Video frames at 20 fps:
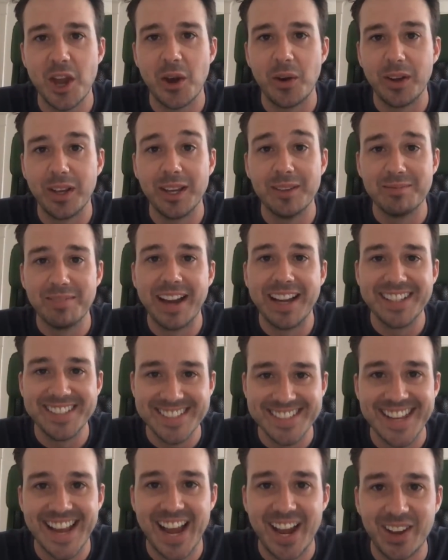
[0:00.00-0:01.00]
it might
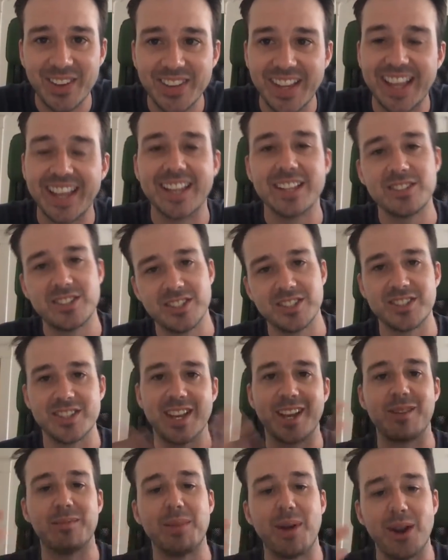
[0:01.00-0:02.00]
sound like it's just
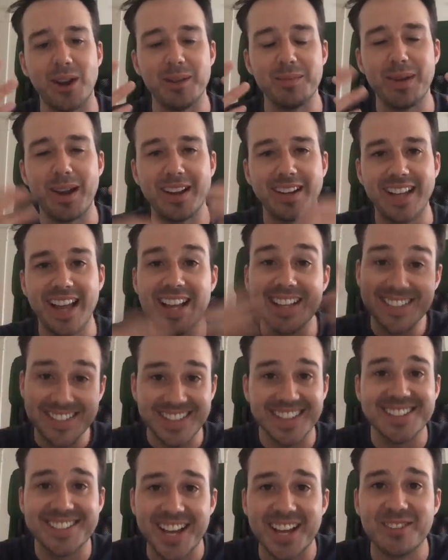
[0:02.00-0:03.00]
like a party podcast.
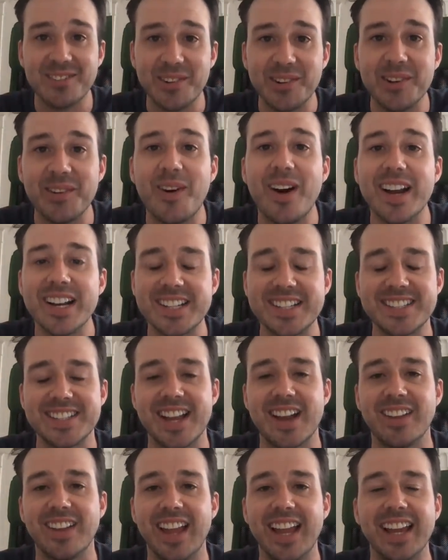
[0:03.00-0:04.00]
That's kind of what we want it to
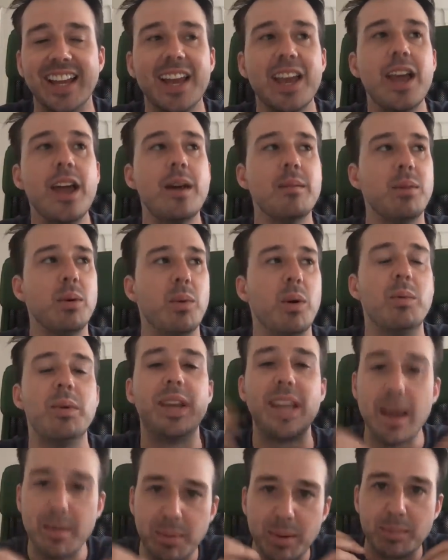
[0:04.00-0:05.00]
sound like. But when we
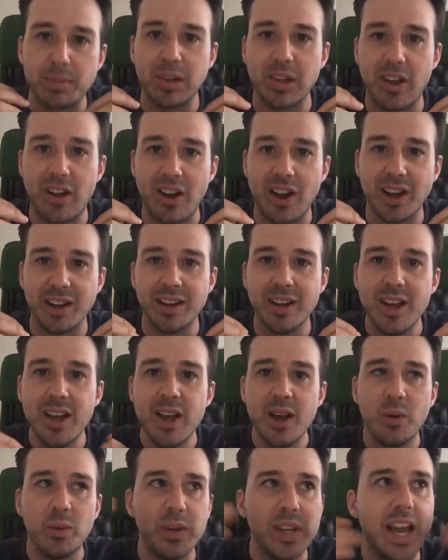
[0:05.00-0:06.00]
get people on,
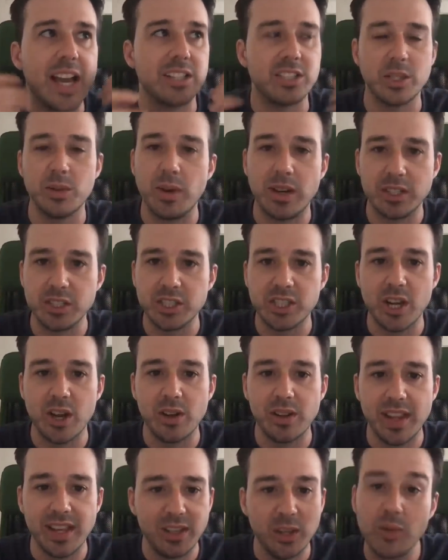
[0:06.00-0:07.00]
we actually want to
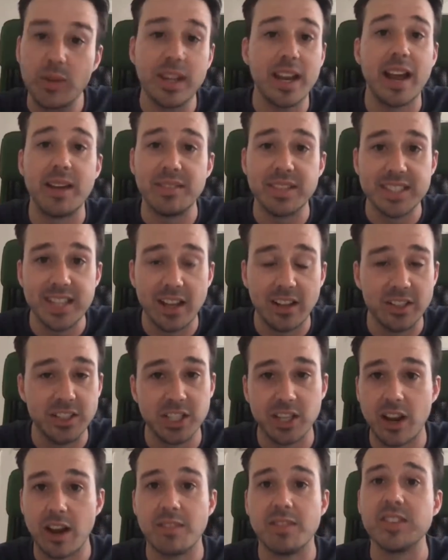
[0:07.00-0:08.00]
show that you can have
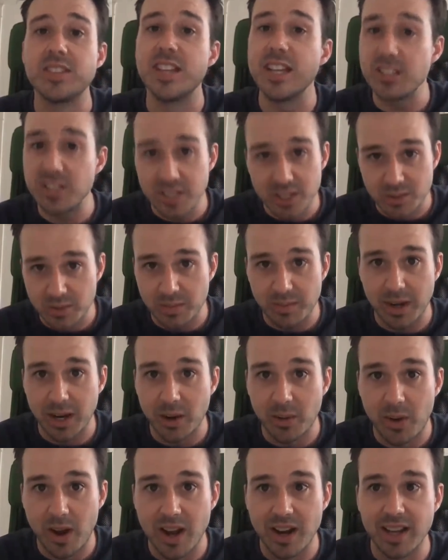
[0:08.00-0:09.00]
intelligent conversations with
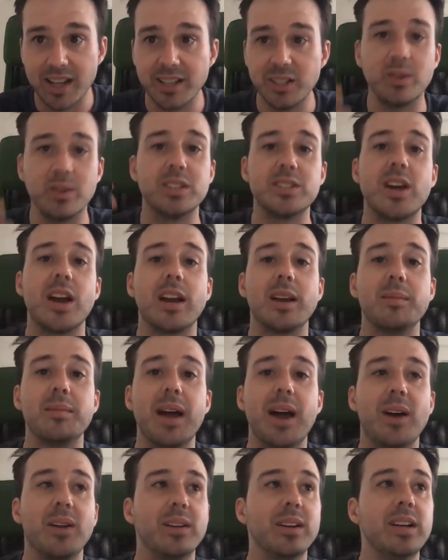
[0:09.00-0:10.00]
marijuana. You can talk
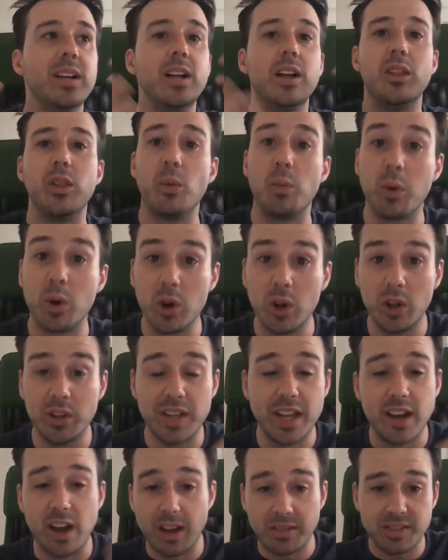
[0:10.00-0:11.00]
about the world,
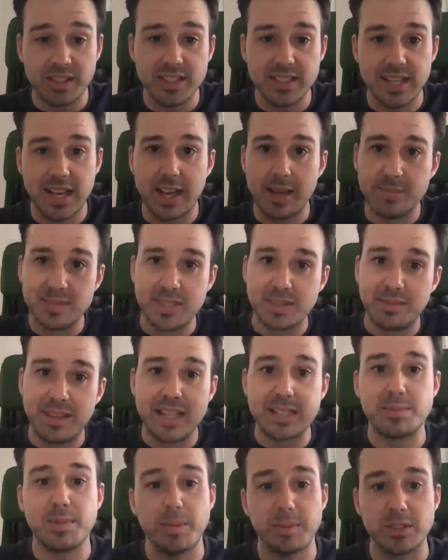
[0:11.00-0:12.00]
and oftentimes it
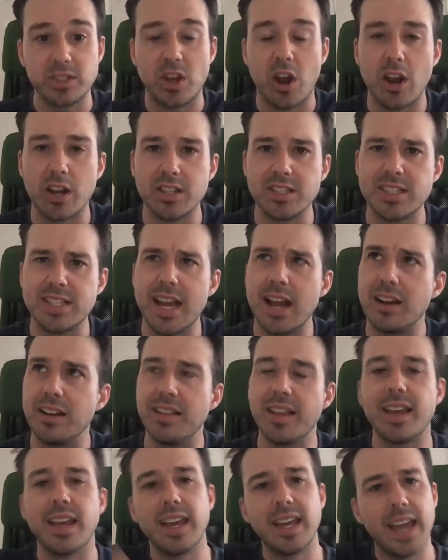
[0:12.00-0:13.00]
lets people's guards down,
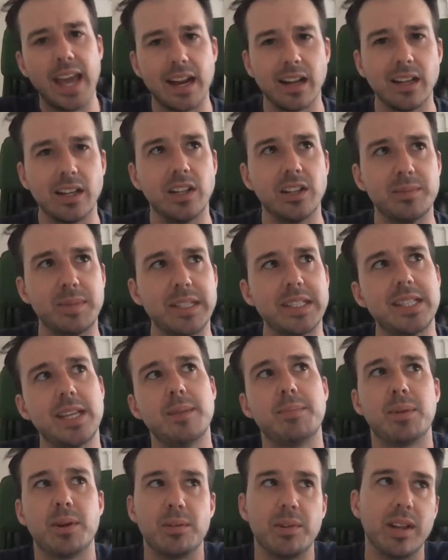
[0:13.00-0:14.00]
and they can get a little bit
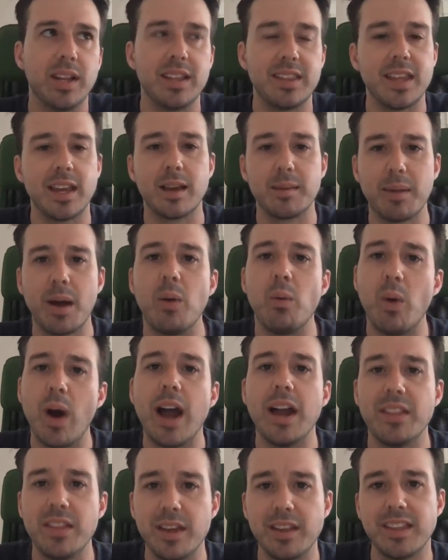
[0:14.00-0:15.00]
deeper and really think about
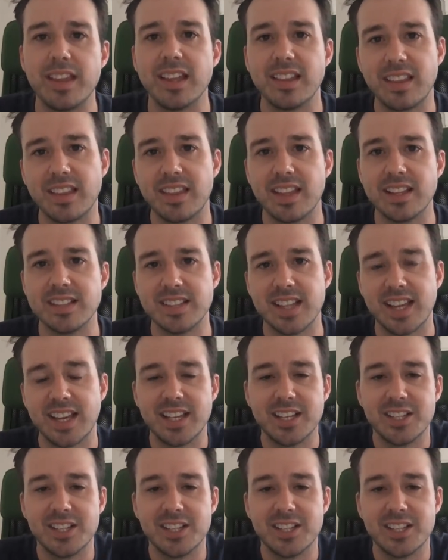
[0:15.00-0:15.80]
why they think the things they